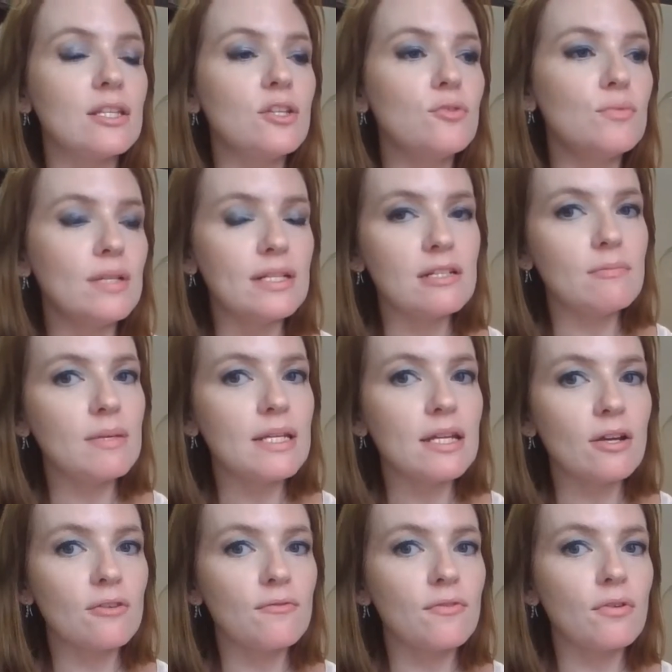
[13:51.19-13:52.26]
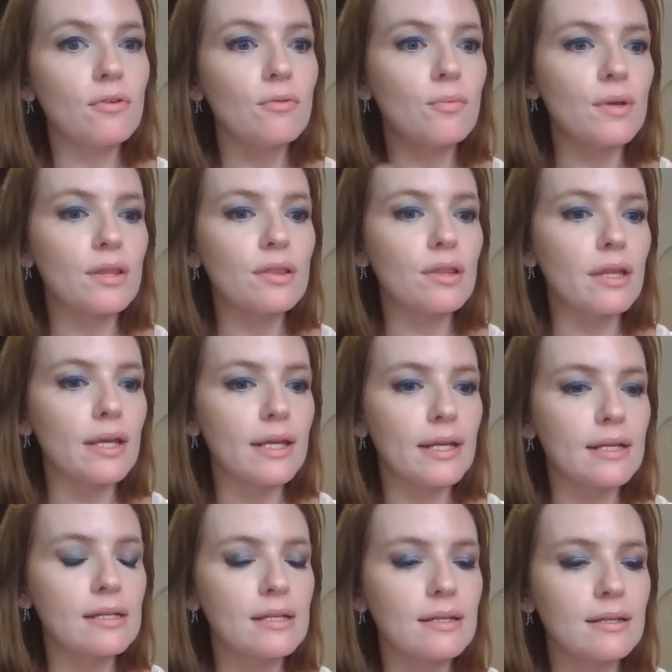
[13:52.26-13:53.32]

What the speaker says: you need to be careful with, like,